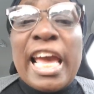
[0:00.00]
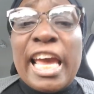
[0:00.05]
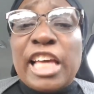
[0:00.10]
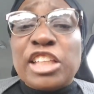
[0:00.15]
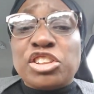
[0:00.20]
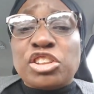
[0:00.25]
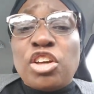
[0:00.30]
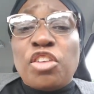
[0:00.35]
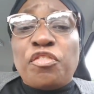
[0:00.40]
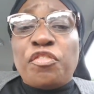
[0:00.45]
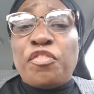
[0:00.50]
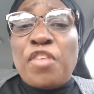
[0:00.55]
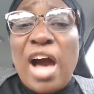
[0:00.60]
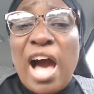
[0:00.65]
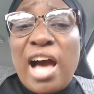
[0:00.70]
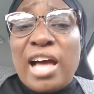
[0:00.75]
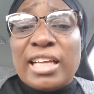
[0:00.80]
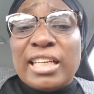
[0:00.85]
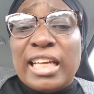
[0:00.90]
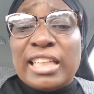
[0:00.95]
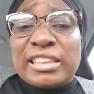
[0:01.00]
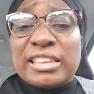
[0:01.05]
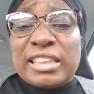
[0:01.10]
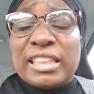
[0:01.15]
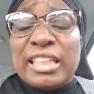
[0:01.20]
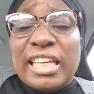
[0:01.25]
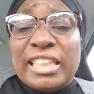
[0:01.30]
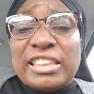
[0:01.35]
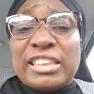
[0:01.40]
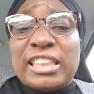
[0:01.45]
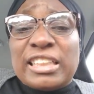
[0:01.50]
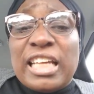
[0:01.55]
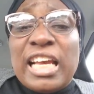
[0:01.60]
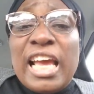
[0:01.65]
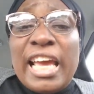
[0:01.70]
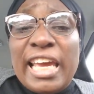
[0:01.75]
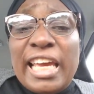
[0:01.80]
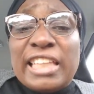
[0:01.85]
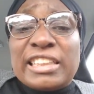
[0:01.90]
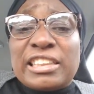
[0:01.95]
is the, is the, is the,
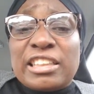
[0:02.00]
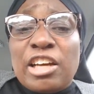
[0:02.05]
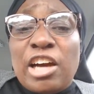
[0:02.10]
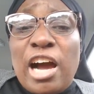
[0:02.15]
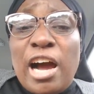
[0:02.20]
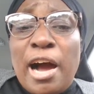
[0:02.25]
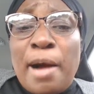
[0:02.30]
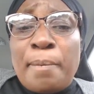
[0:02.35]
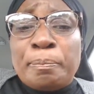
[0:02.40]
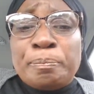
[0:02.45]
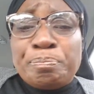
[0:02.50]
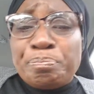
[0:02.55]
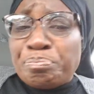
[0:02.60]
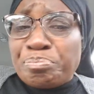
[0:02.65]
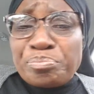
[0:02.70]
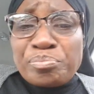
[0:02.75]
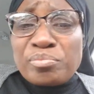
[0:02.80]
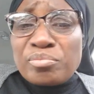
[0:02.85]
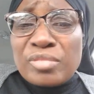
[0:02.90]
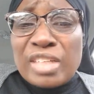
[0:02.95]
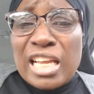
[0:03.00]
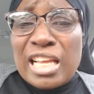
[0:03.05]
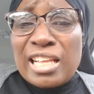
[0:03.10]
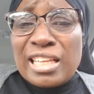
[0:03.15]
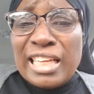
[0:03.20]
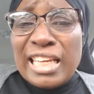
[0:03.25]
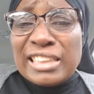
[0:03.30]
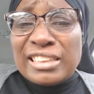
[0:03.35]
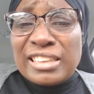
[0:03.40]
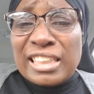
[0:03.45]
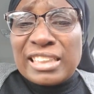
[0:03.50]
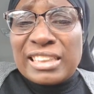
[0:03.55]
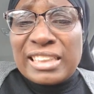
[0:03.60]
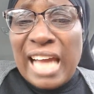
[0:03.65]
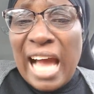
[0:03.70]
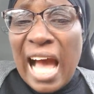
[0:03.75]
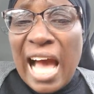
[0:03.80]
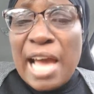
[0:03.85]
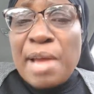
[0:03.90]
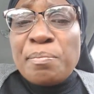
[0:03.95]
is the, um, is the
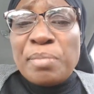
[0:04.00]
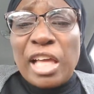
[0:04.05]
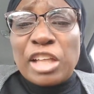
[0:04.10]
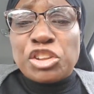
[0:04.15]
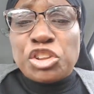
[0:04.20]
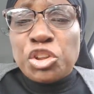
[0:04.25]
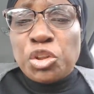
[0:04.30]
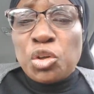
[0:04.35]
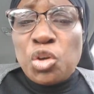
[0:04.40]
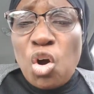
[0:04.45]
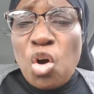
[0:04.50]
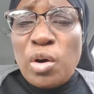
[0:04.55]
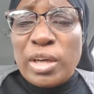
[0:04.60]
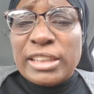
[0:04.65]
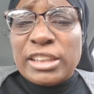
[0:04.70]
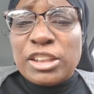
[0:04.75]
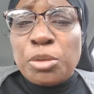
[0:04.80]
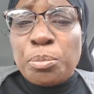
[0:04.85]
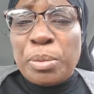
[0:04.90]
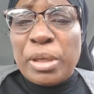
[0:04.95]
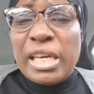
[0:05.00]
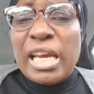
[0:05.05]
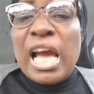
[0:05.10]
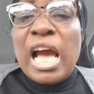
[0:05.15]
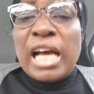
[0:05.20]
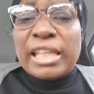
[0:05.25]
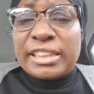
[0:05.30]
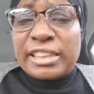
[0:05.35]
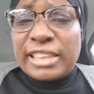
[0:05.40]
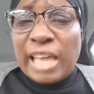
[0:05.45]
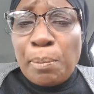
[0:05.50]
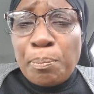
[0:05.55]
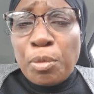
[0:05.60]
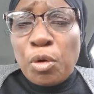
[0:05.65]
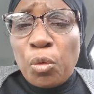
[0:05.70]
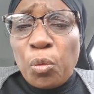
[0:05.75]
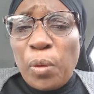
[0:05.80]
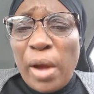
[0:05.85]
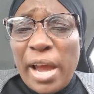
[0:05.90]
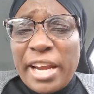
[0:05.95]
time that you're going to be
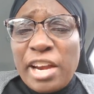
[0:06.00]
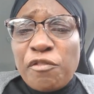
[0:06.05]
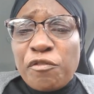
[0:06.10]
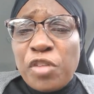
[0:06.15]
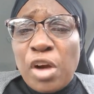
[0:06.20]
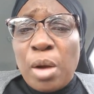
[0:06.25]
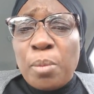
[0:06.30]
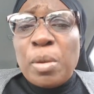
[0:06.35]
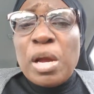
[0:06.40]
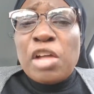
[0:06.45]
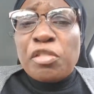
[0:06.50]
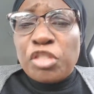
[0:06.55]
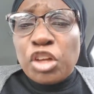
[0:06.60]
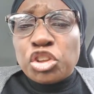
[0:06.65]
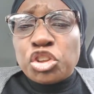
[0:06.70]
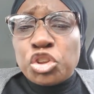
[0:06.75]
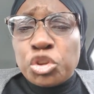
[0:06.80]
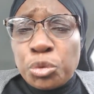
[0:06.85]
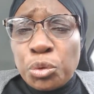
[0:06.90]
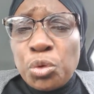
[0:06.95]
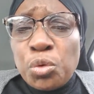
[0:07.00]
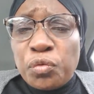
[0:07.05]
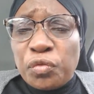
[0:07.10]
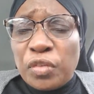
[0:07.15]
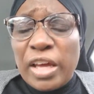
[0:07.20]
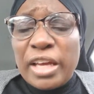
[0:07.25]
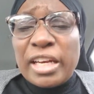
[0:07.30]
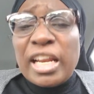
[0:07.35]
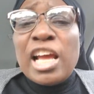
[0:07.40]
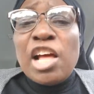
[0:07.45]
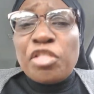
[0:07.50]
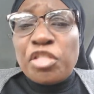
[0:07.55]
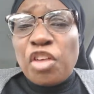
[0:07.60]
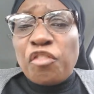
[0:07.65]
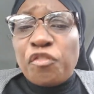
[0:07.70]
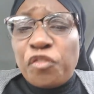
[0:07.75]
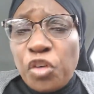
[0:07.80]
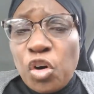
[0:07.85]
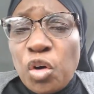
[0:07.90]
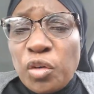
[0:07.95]
separated from the truth and the
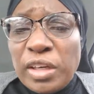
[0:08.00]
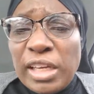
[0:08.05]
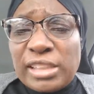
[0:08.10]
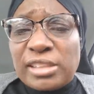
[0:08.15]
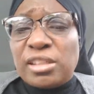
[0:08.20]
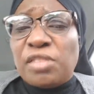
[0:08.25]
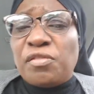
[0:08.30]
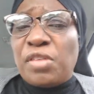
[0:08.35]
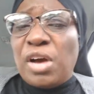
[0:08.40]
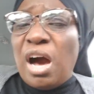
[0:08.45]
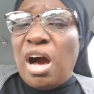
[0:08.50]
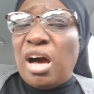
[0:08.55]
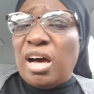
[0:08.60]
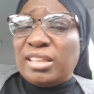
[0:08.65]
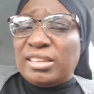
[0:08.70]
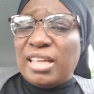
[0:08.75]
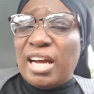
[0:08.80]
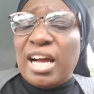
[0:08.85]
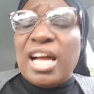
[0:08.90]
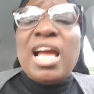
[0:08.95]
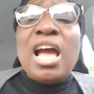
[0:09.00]
fullness of God.